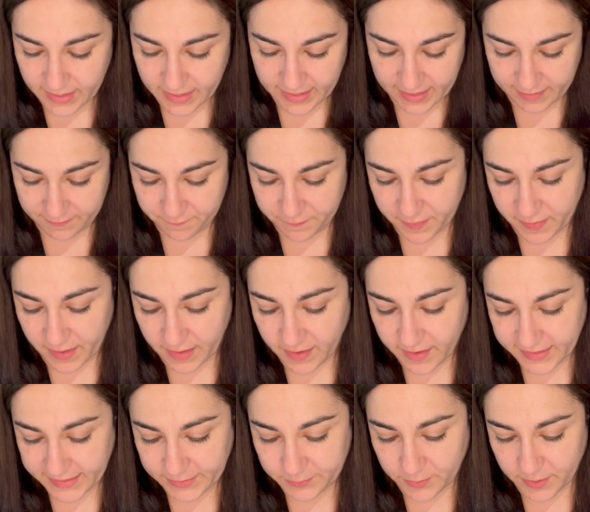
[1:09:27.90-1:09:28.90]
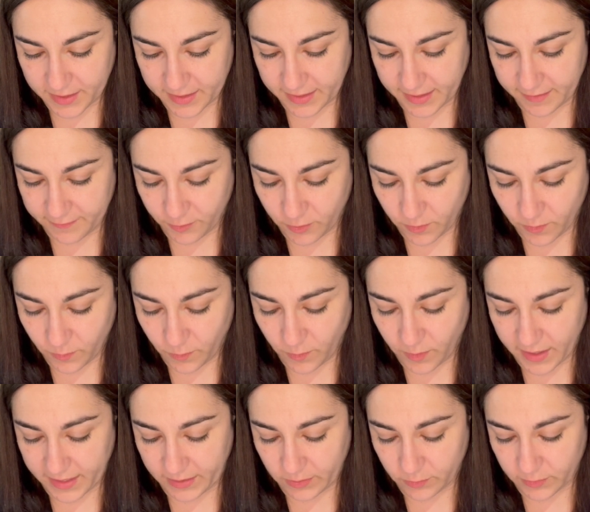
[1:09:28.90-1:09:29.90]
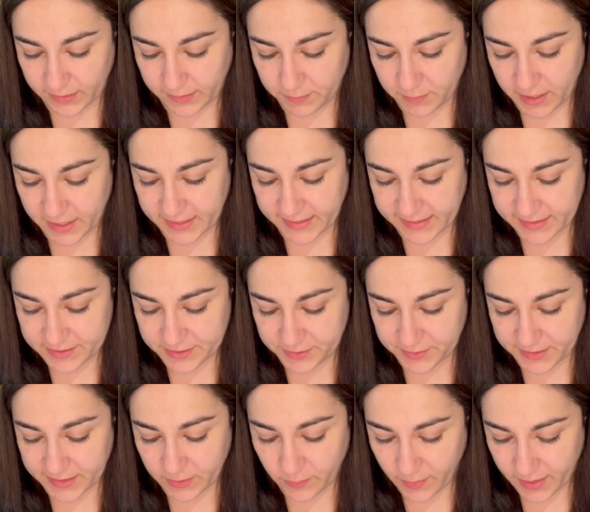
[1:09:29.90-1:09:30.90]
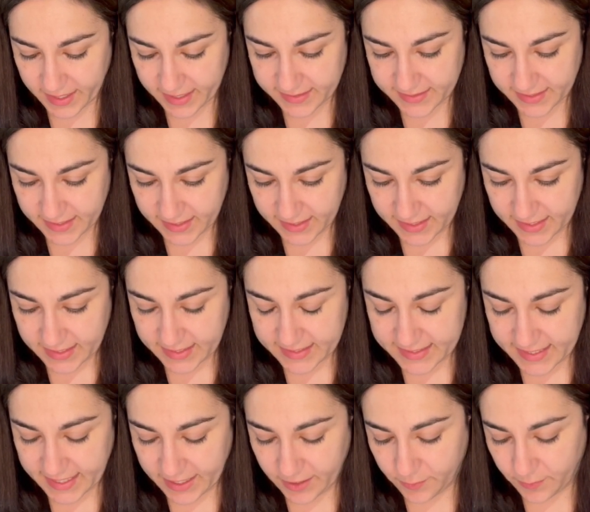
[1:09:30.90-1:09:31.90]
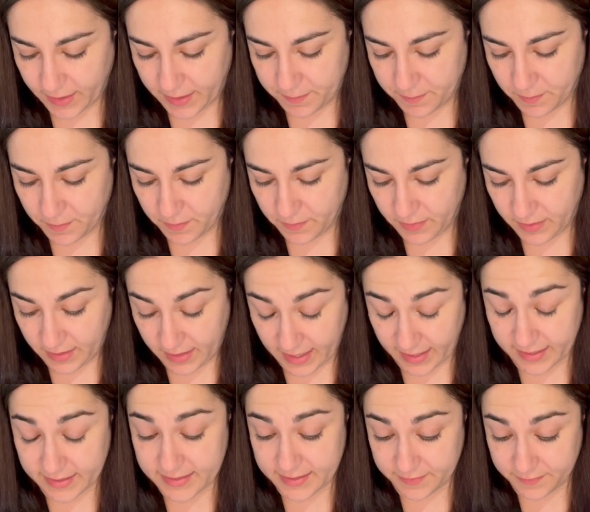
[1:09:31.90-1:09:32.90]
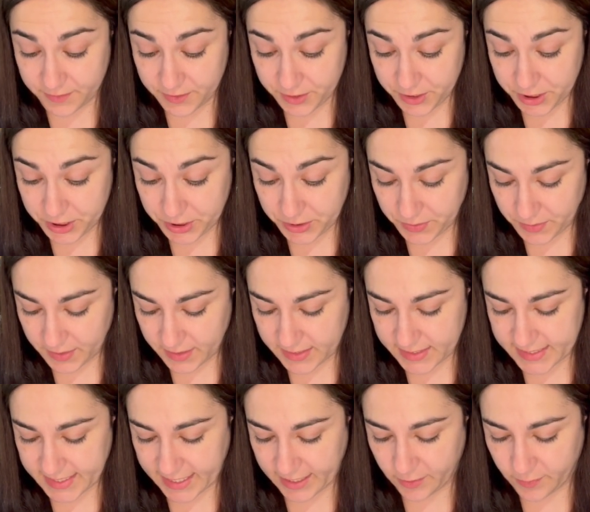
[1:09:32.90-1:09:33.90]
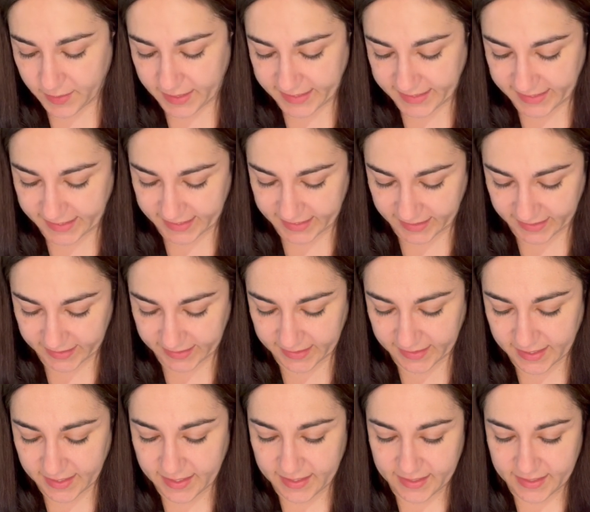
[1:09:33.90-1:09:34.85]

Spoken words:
And for the last one, I've got y equals minus 2 squared, take away negative 2, take away 6.